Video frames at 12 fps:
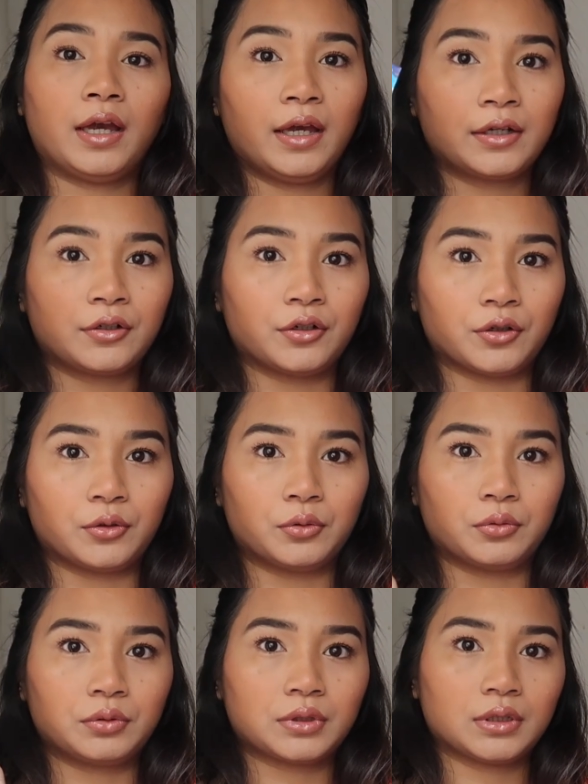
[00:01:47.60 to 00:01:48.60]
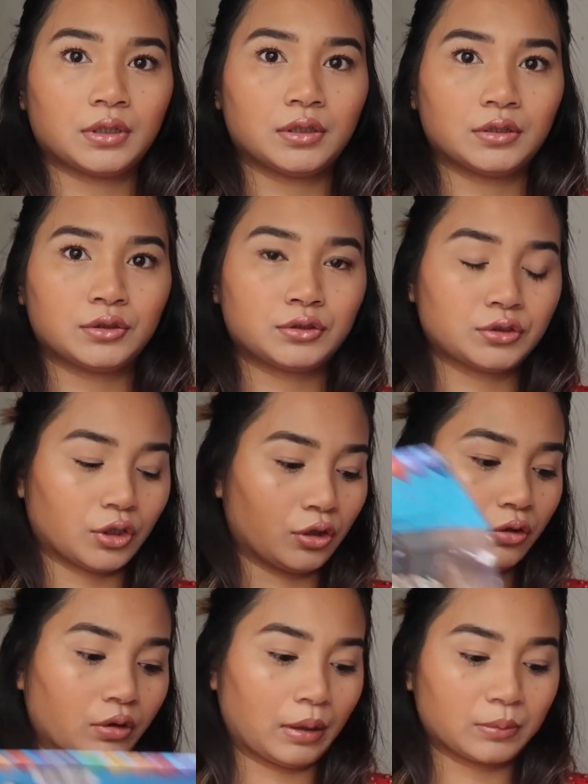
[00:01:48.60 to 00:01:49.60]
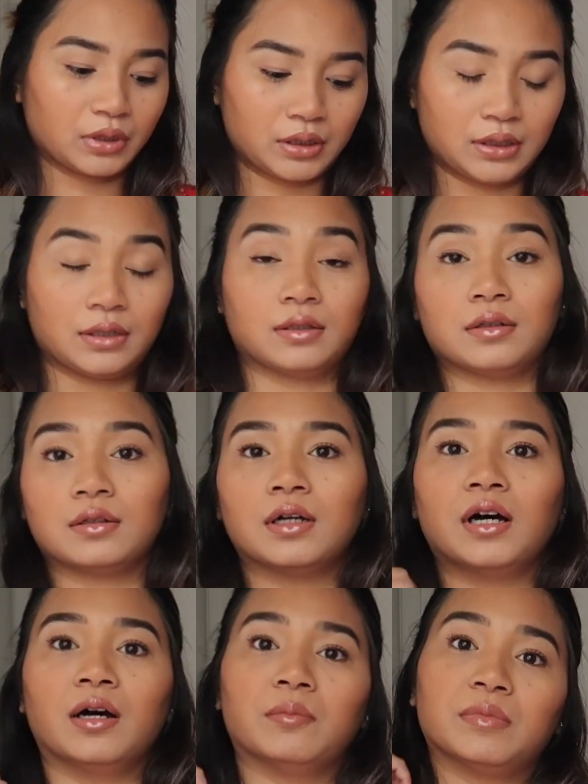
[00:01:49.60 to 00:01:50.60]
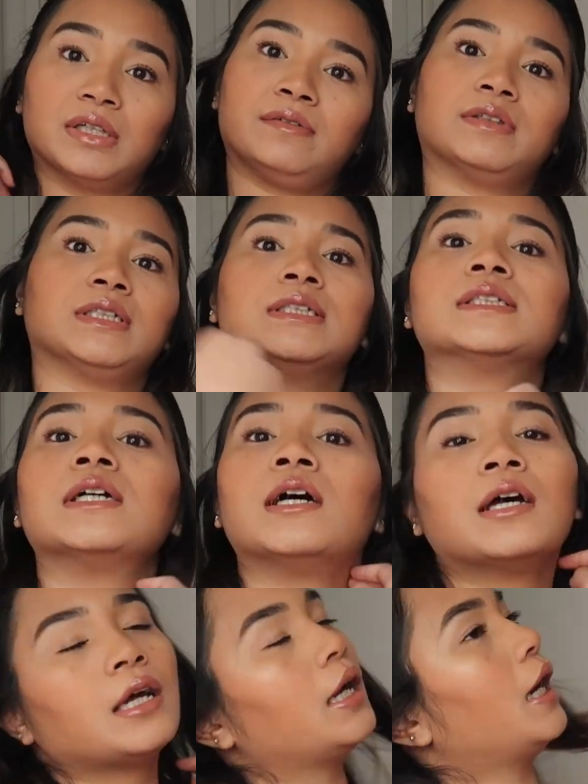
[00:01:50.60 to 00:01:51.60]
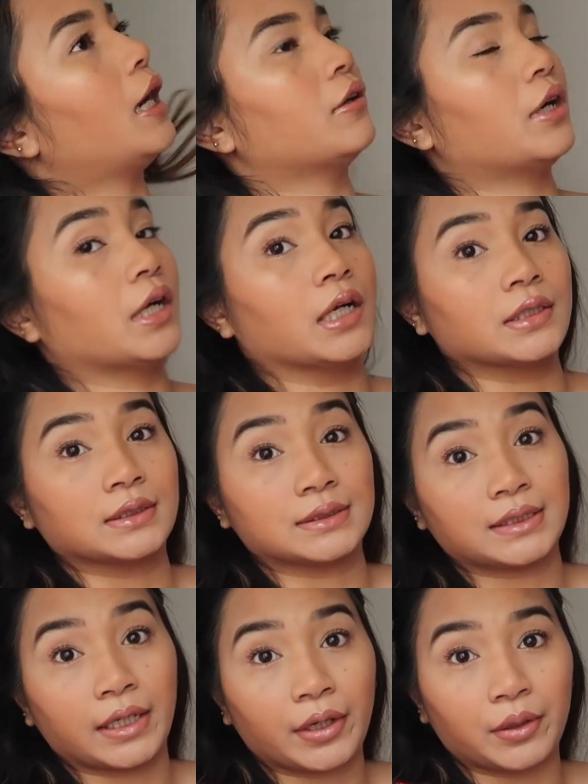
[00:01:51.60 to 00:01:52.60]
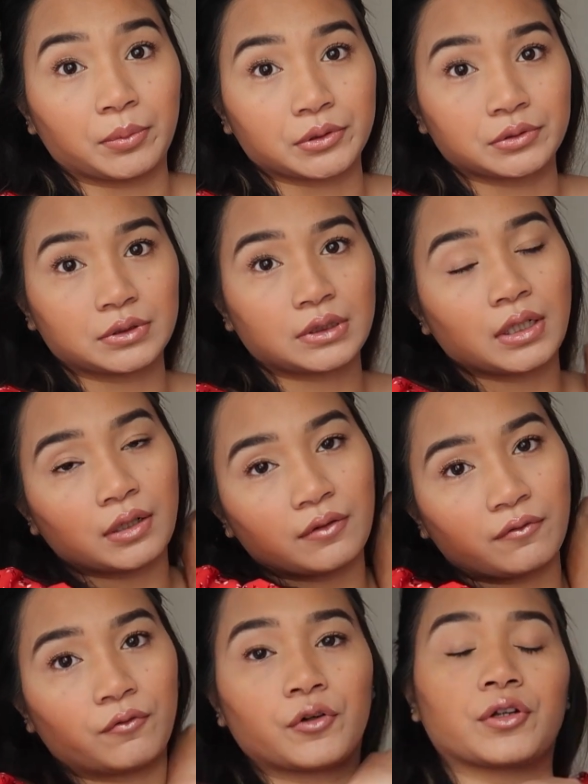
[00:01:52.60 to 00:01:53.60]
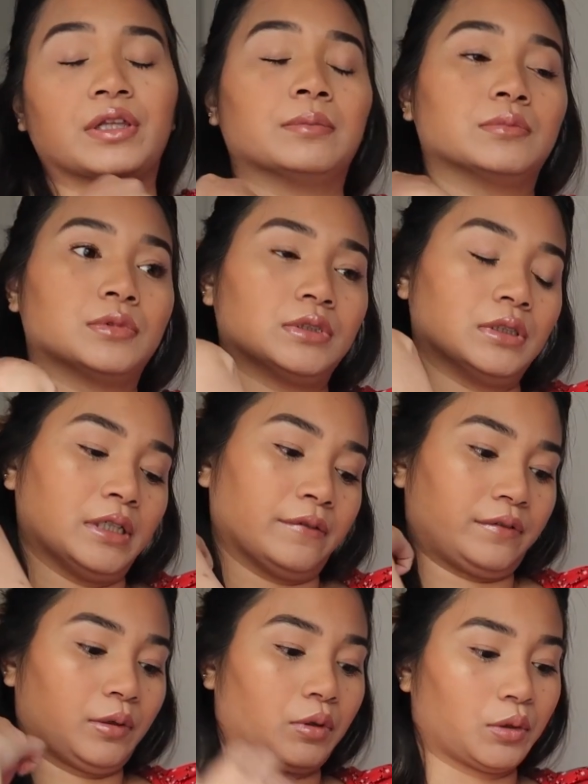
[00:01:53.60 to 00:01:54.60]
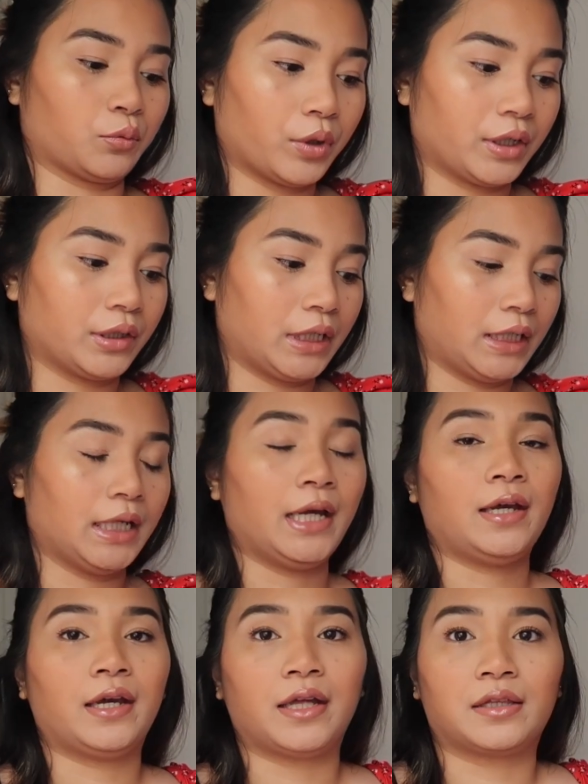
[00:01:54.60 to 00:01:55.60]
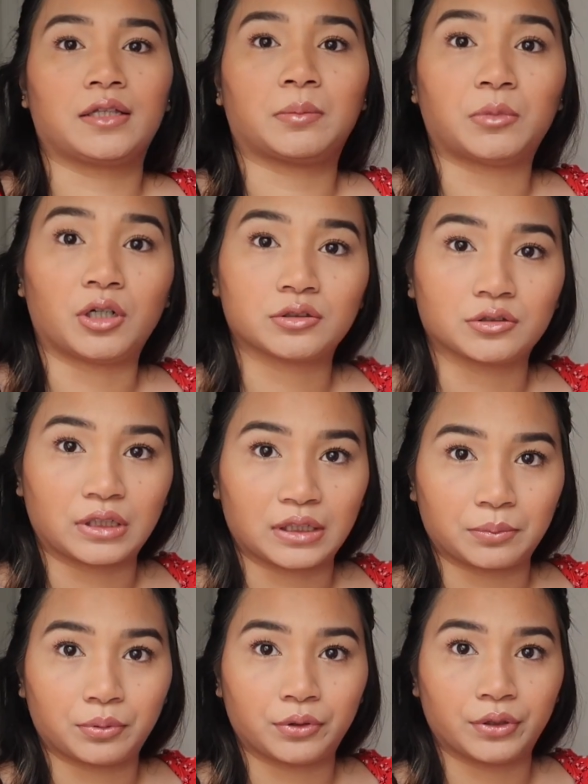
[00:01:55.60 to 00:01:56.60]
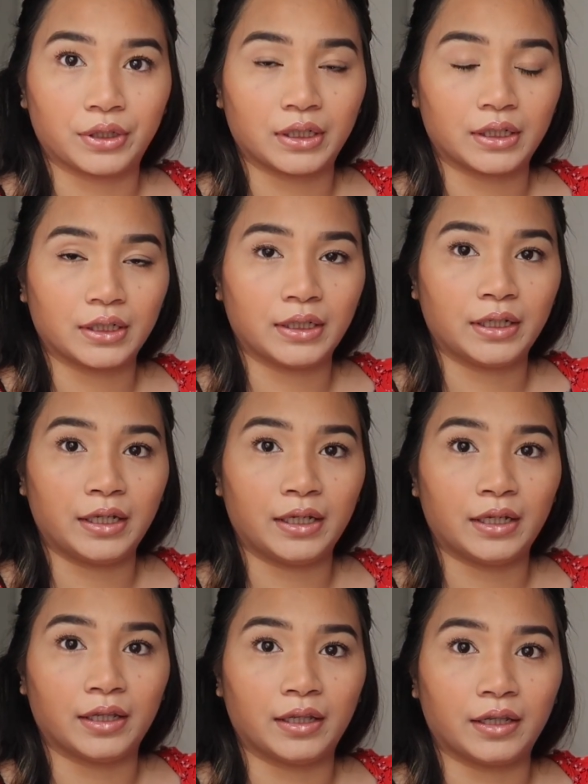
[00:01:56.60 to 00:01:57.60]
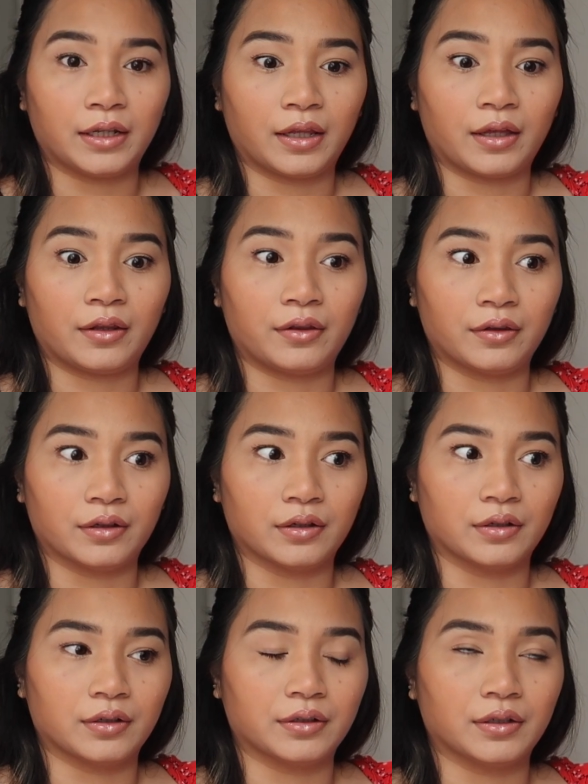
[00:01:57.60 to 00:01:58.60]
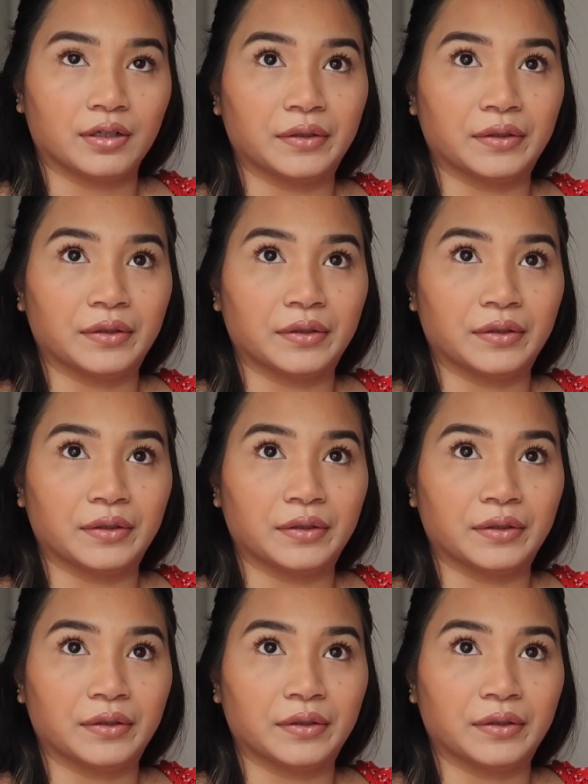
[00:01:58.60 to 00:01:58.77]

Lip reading: and gold. So I'm gonna leave these out on the tables for them if they want to wear it, and then I'm also gonna put it in the